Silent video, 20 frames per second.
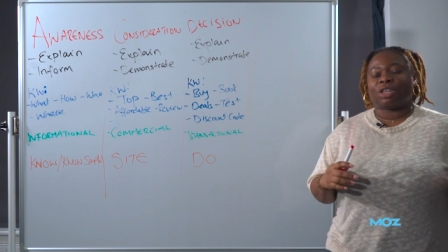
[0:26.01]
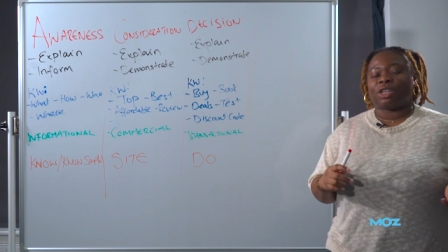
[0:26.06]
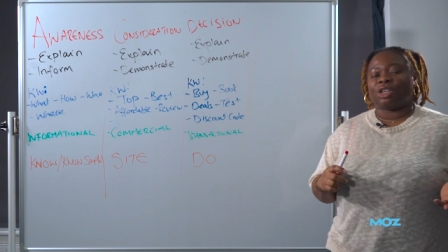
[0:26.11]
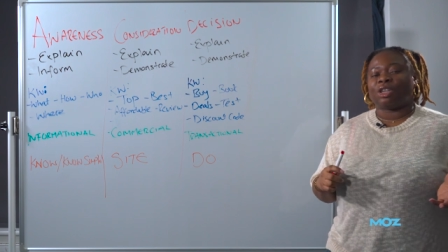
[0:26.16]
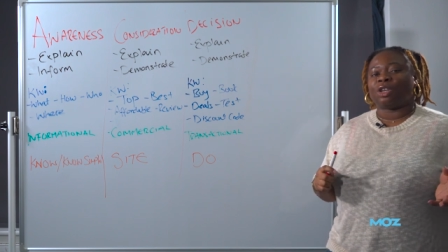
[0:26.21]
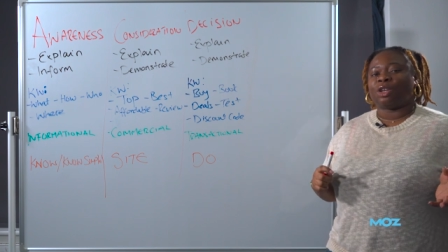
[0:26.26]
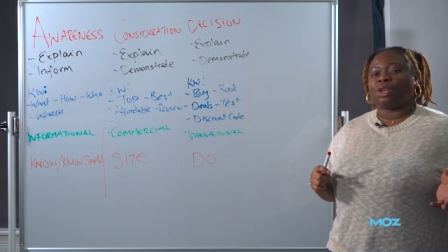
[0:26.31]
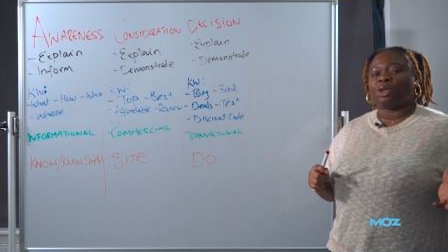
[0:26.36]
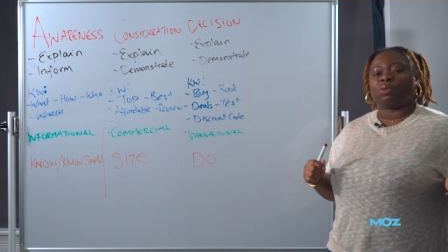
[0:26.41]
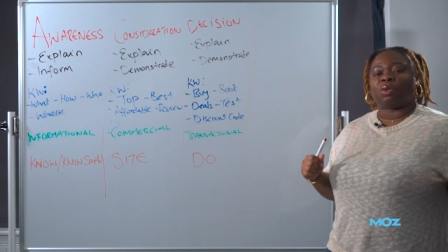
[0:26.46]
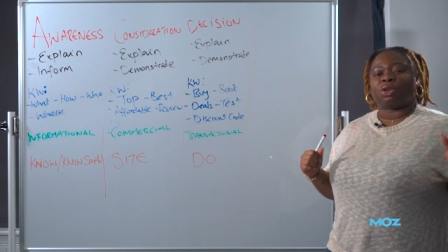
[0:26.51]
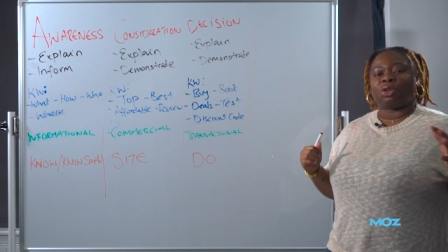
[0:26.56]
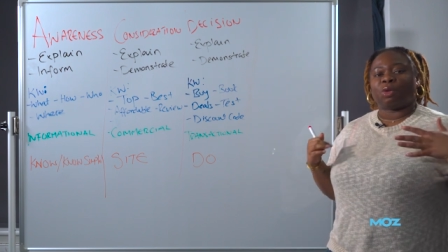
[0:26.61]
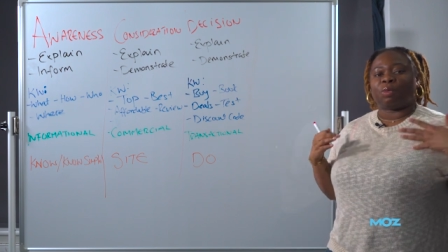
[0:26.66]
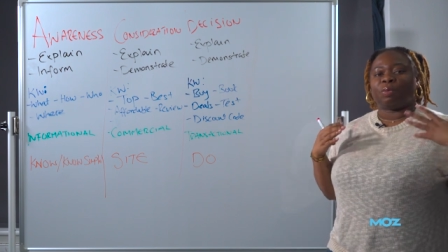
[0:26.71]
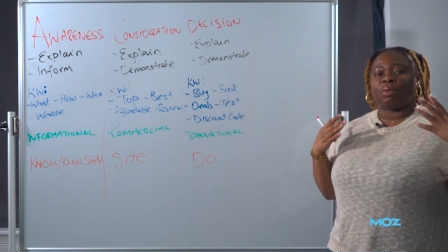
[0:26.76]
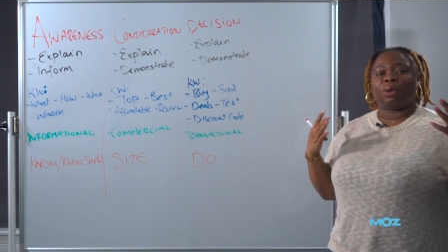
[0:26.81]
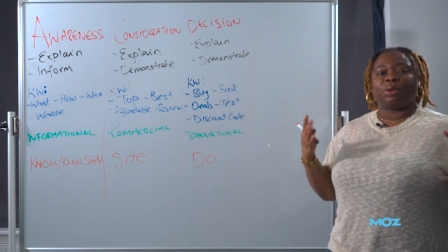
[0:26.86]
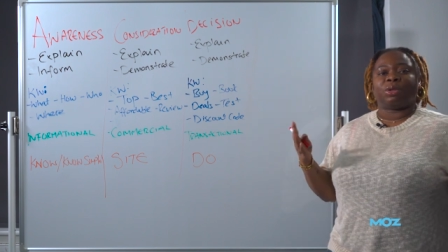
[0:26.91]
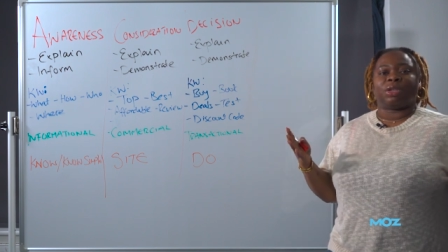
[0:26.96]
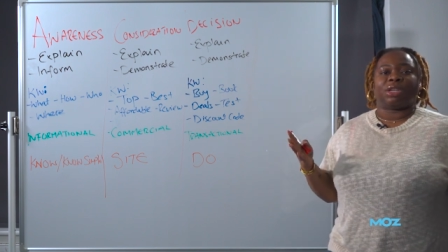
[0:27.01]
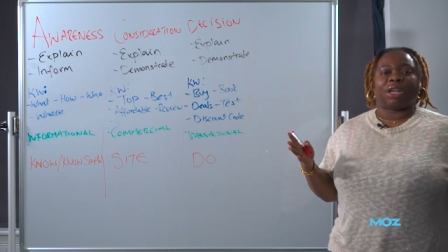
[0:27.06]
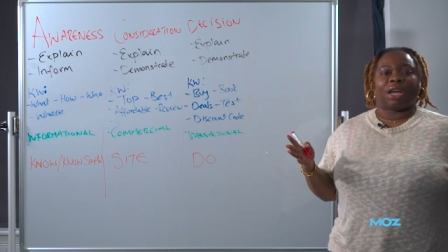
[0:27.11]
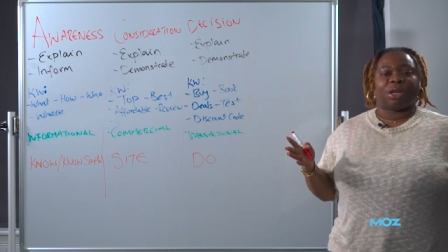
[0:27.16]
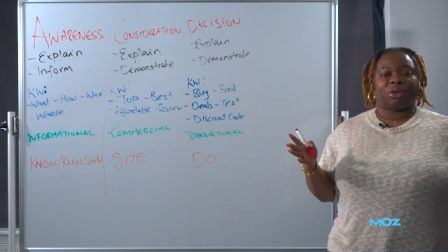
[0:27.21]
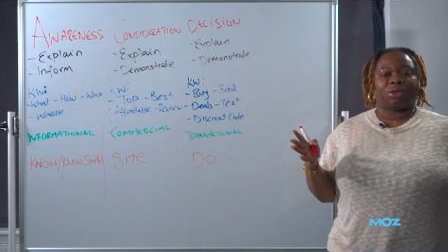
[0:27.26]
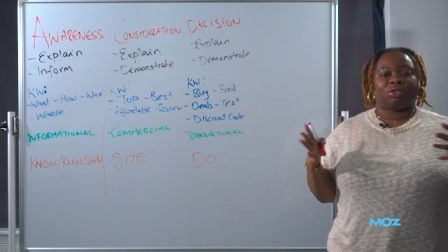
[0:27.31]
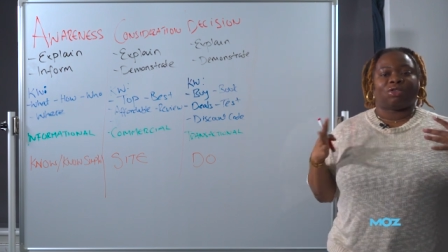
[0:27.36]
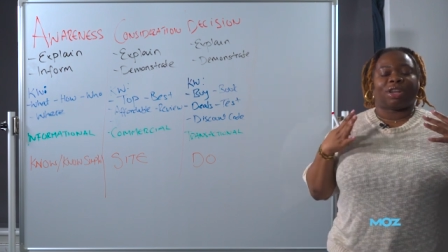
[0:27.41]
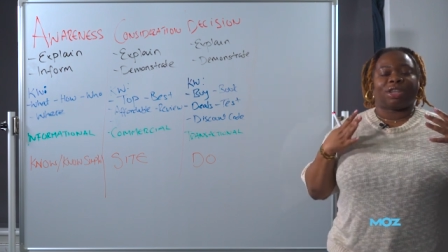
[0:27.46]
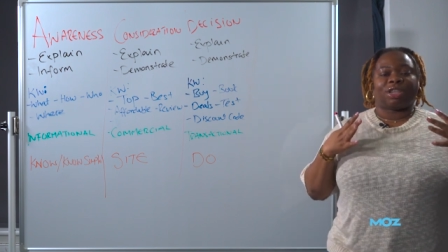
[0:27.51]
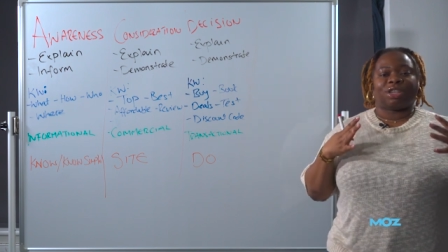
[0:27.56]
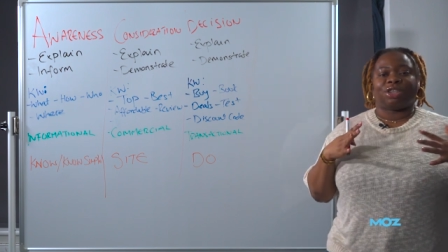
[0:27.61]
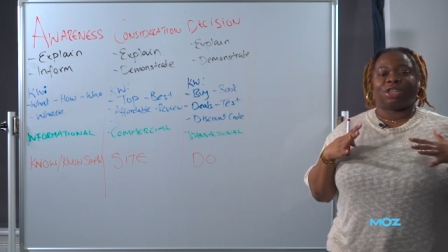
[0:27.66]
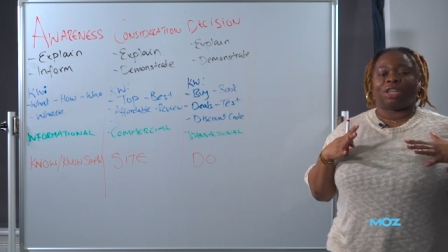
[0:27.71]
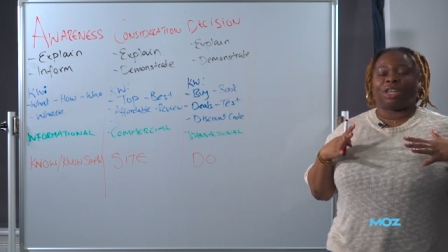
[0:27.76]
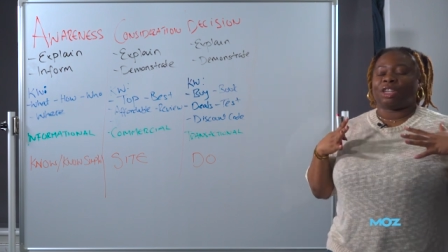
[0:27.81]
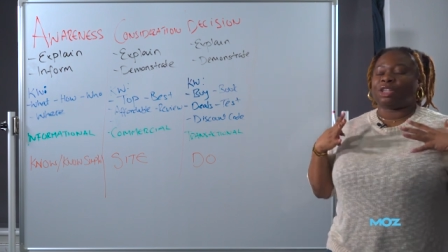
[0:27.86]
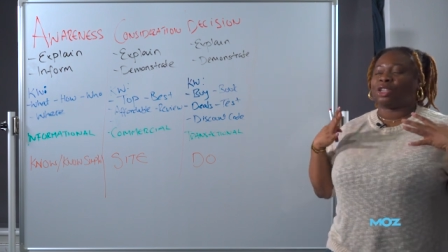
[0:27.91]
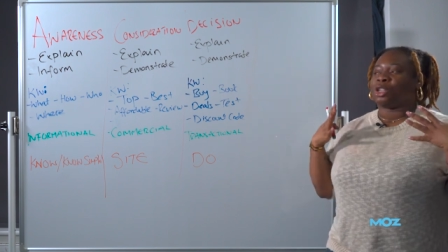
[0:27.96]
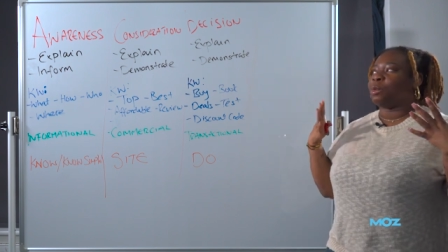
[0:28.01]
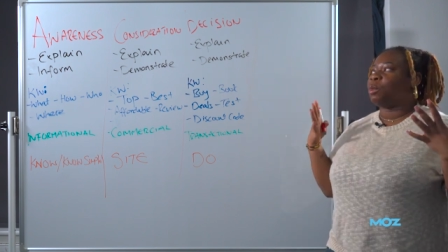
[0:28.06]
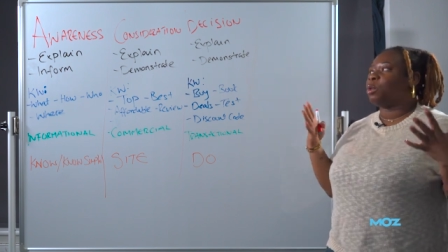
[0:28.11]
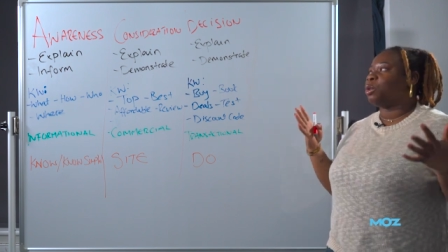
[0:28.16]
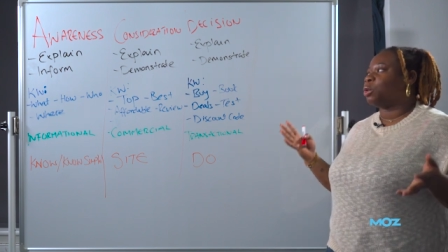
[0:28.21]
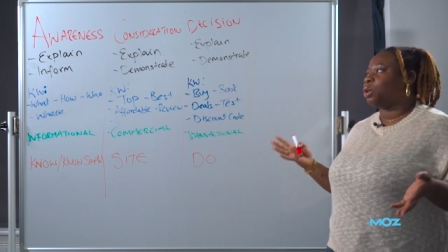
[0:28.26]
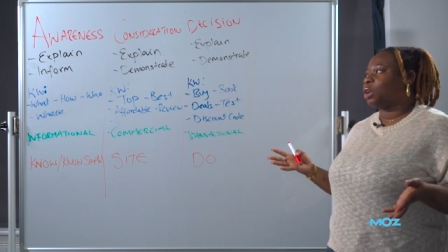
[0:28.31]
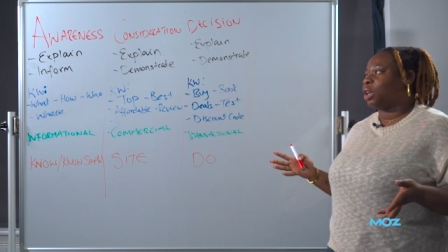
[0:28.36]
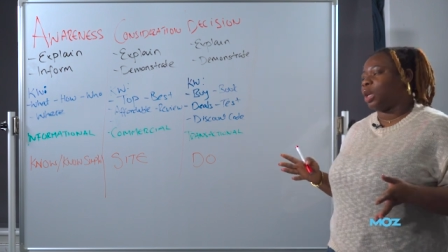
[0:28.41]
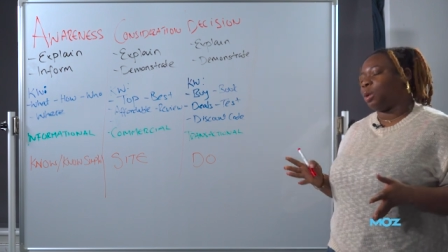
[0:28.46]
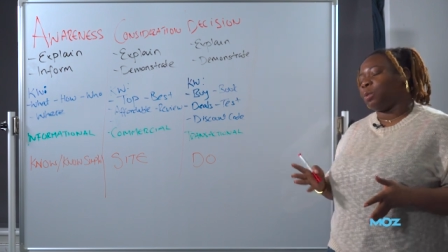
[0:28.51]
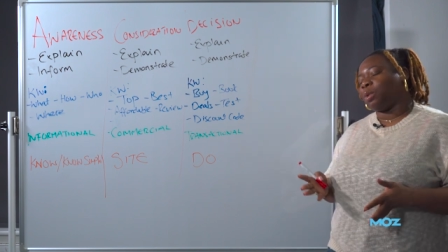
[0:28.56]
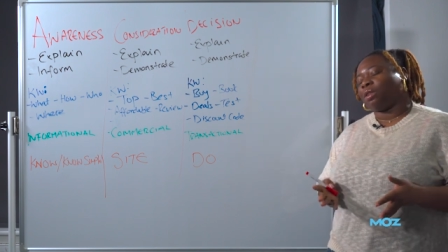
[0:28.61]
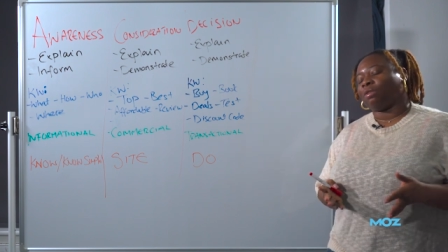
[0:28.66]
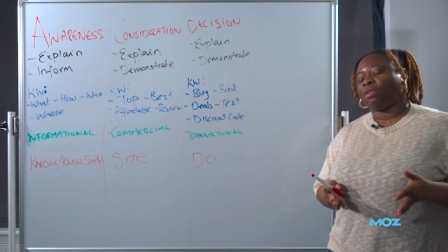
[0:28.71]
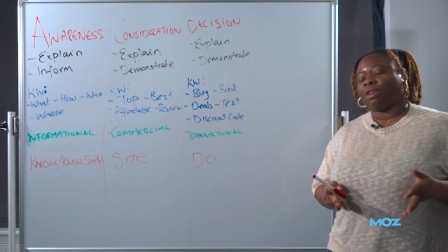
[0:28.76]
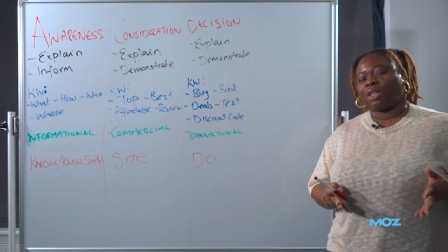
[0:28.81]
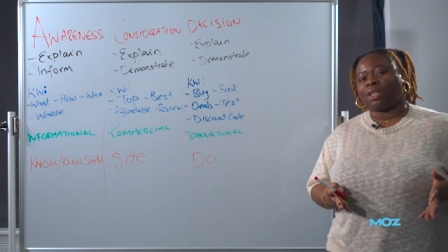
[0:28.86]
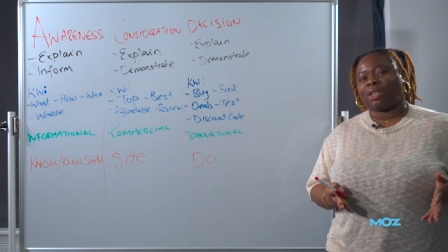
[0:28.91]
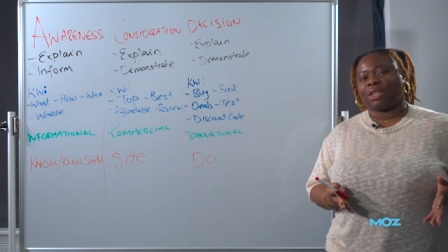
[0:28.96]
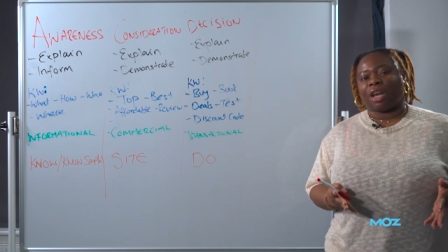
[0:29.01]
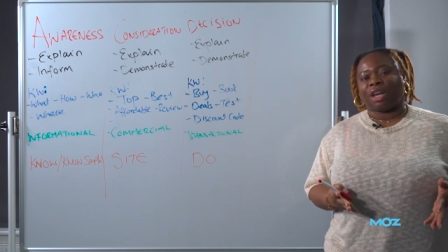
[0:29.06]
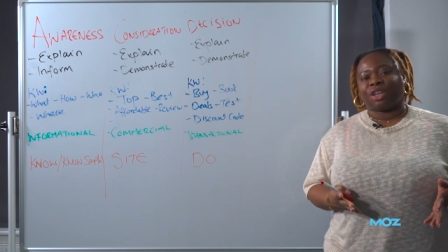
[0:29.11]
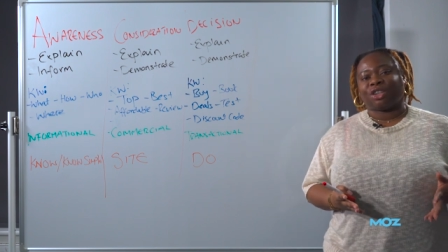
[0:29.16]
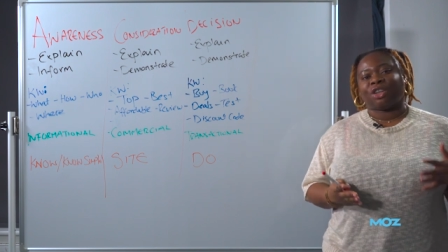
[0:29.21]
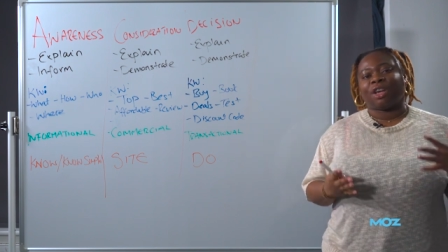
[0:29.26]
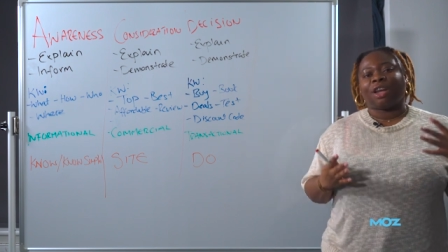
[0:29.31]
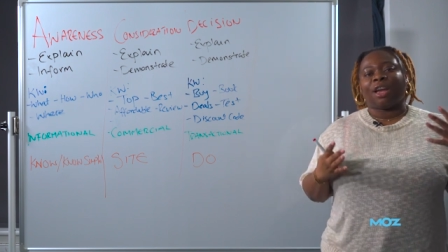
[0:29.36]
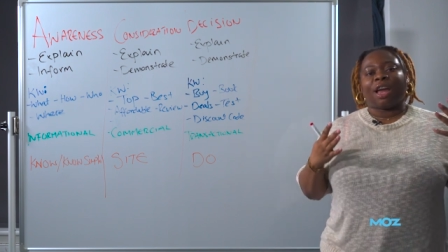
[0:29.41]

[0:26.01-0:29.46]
to use when you're building out your strategy, doing your keyword research,